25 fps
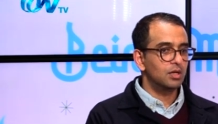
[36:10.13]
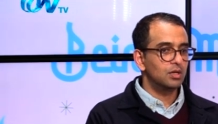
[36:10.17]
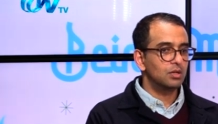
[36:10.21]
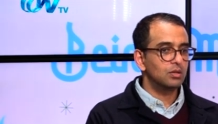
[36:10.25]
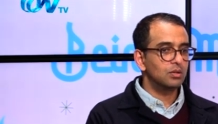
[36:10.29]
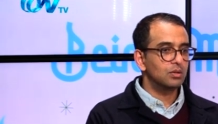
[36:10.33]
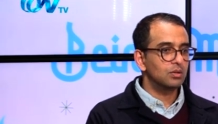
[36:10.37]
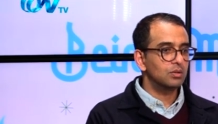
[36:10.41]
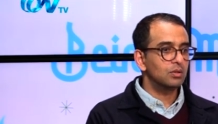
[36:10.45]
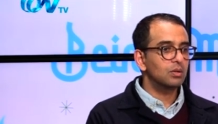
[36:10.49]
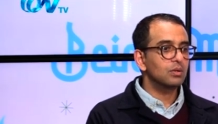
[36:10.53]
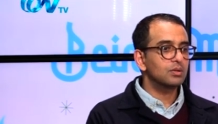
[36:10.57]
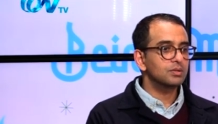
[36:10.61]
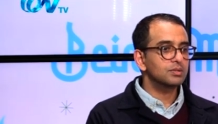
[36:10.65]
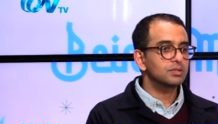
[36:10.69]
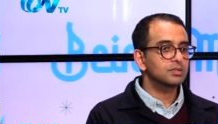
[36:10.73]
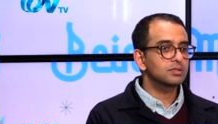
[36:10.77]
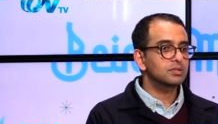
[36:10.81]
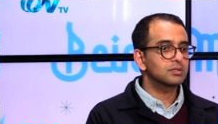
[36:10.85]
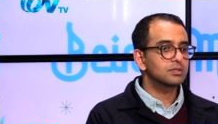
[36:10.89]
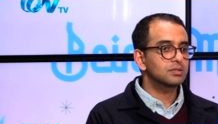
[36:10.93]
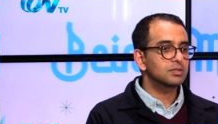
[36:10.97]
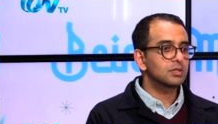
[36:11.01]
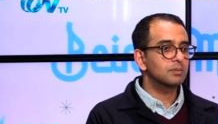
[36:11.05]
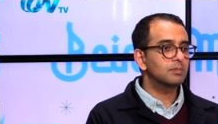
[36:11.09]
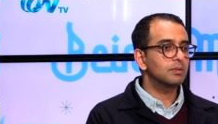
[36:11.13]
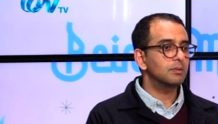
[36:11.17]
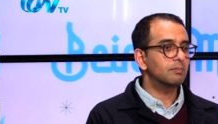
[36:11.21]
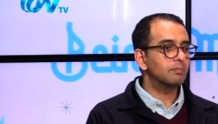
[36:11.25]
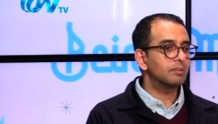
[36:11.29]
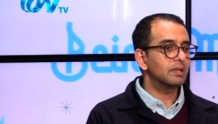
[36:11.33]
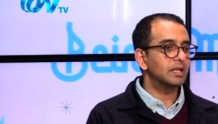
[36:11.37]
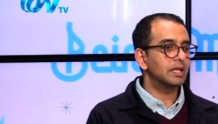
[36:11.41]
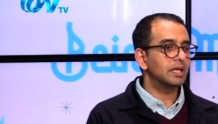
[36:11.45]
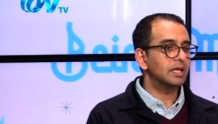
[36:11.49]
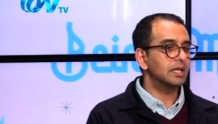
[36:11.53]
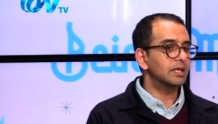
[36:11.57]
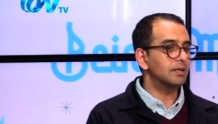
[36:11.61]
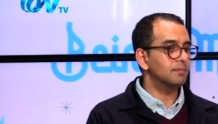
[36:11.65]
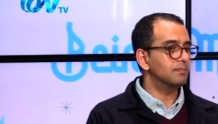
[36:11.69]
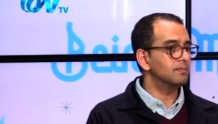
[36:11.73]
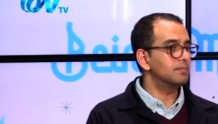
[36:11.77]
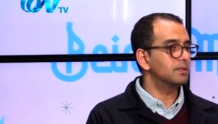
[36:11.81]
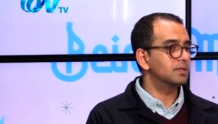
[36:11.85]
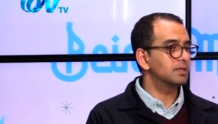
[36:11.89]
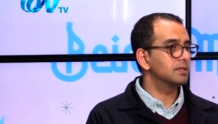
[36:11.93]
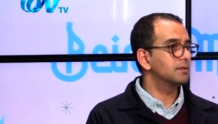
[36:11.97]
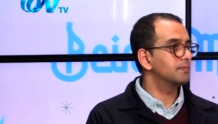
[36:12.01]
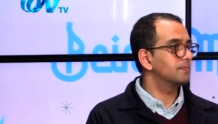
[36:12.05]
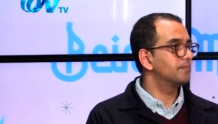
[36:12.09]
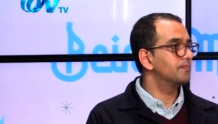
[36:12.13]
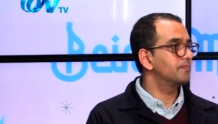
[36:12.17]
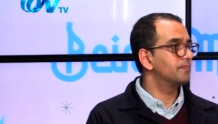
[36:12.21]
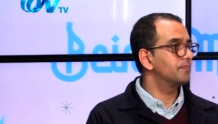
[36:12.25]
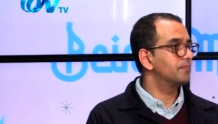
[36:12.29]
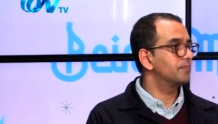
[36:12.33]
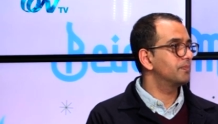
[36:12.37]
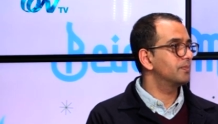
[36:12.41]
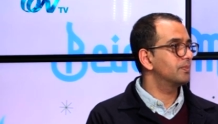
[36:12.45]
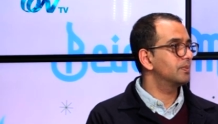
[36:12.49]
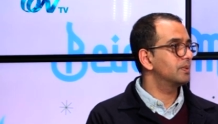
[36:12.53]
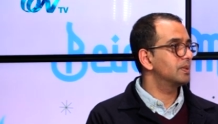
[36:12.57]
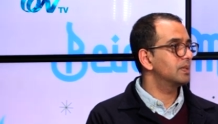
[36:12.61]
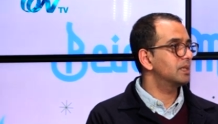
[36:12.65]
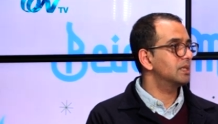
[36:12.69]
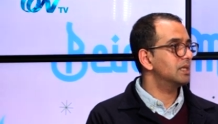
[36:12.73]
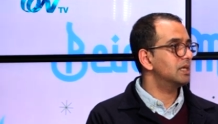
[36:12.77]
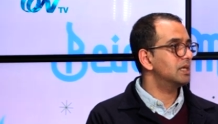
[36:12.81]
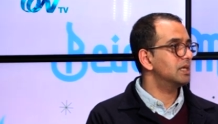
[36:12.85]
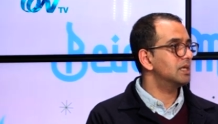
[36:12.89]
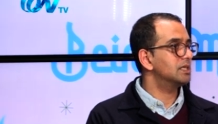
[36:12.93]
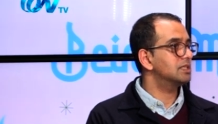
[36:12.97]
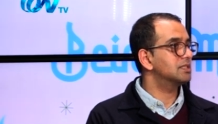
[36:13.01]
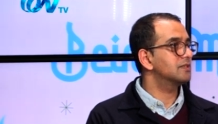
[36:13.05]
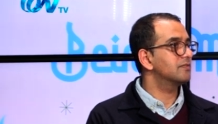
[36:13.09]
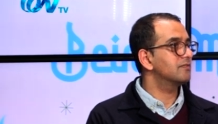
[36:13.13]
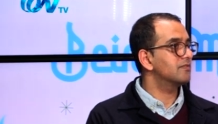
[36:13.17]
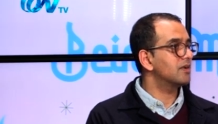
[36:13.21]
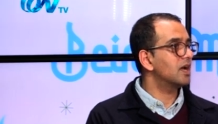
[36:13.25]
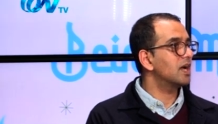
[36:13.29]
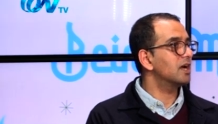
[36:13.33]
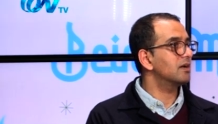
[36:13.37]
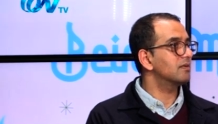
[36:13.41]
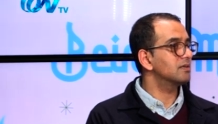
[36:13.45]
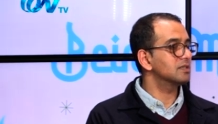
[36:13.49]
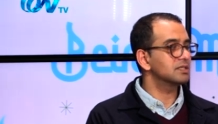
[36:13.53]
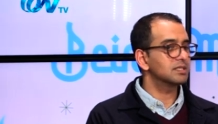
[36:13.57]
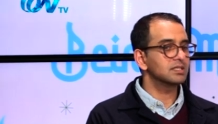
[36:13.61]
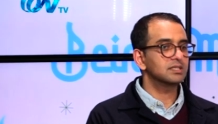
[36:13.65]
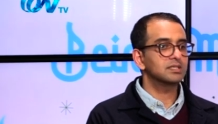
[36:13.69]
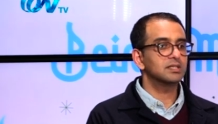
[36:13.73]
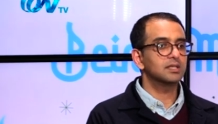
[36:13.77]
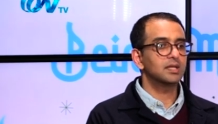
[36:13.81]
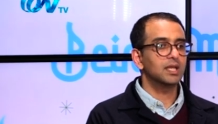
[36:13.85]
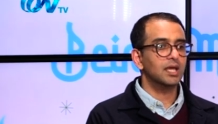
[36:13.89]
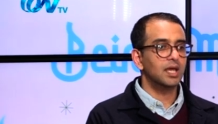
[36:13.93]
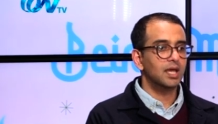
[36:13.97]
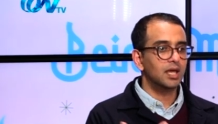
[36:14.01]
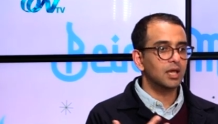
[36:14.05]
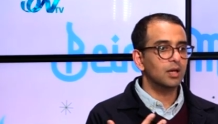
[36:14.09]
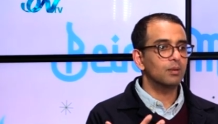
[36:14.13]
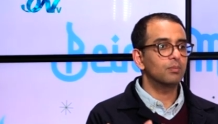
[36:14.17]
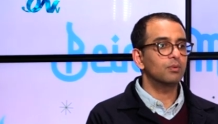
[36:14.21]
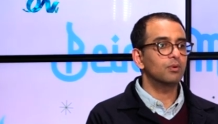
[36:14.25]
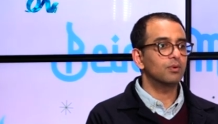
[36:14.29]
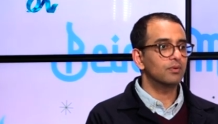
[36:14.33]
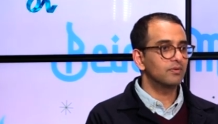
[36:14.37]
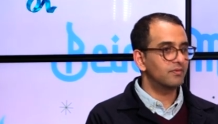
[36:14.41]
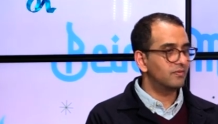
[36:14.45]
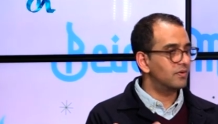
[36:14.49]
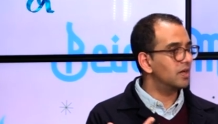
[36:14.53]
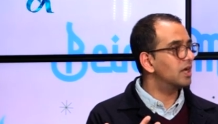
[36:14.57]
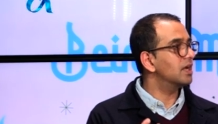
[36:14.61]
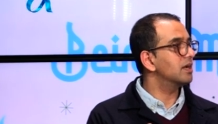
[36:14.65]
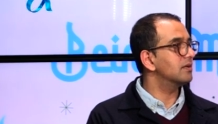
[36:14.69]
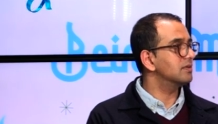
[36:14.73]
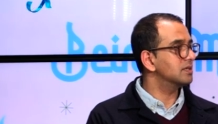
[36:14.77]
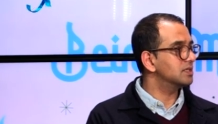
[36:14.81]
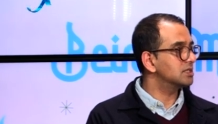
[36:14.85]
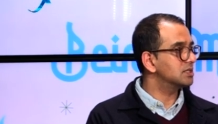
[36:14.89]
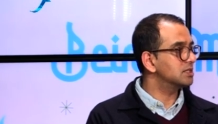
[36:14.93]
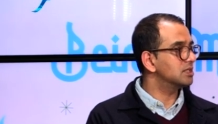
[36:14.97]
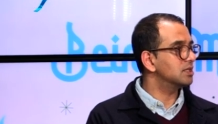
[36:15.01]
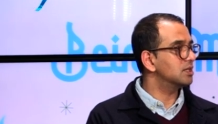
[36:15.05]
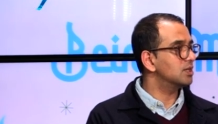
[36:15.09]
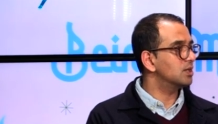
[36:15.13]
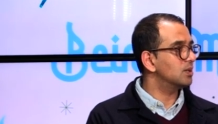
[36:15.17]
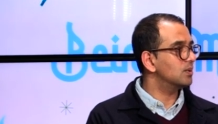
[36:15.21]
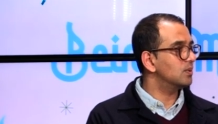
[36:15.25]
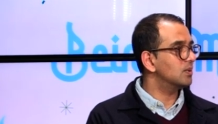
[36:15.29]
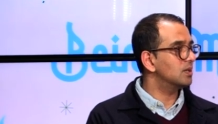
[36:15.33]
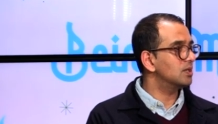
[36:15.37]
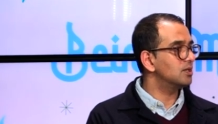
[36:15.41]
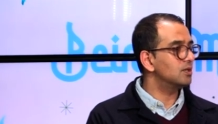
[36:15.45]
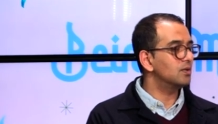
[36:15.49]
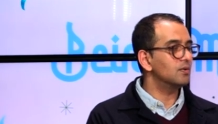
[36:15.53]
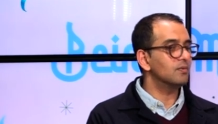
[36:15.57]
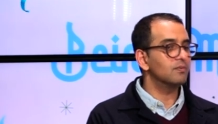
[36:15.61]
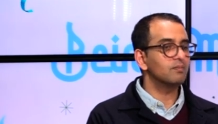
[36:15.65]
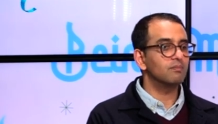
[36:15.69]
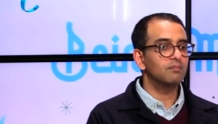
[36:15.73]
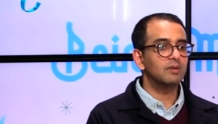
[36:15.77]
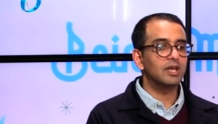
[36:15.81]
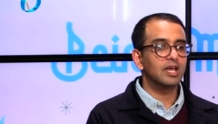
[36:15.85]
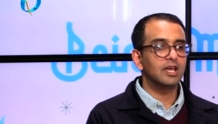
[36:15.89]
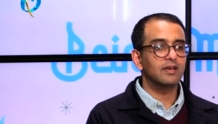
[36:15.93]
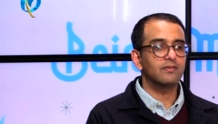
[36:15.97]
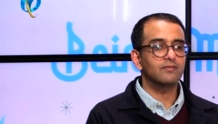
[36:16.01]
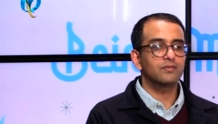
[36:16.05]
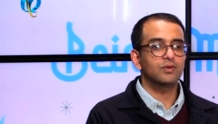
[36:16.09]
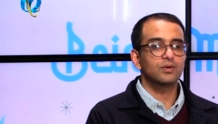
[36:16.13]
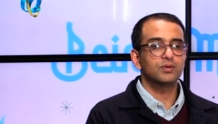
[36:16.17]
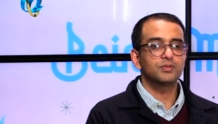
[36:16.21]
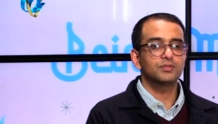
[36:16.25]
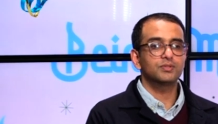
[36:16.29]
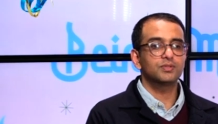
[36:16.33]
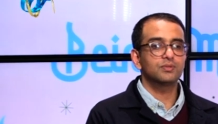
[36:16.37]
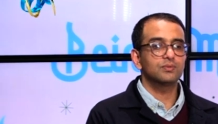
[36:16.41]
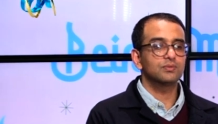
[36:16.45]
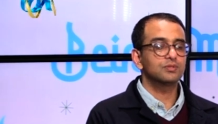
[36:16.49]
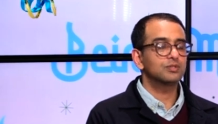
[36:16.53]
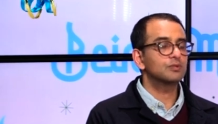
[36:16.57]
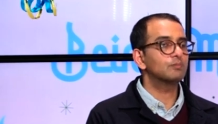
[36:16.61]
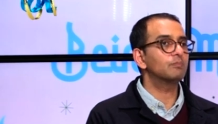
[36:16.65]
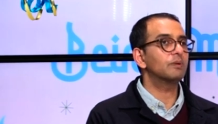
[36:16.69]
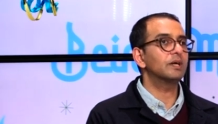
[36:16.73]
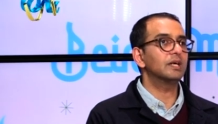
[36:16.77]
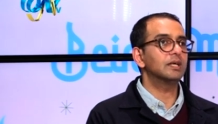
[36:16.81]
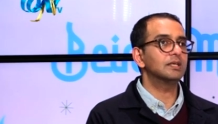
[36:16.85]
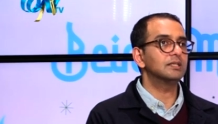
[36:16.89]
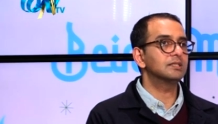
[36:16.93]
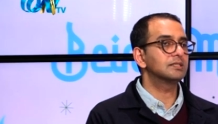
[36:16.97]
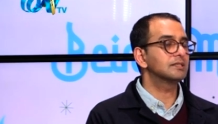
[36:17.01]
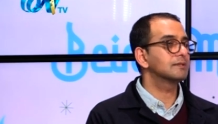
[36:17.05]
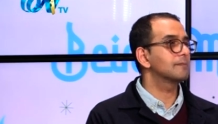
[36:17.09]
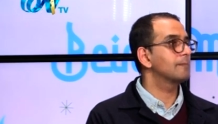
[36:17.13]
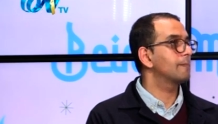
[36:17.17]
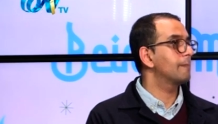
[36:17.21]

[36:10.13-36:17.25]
You're not to be blamed. It's a virus, it's an airborne virus. You know. You may have gone to a space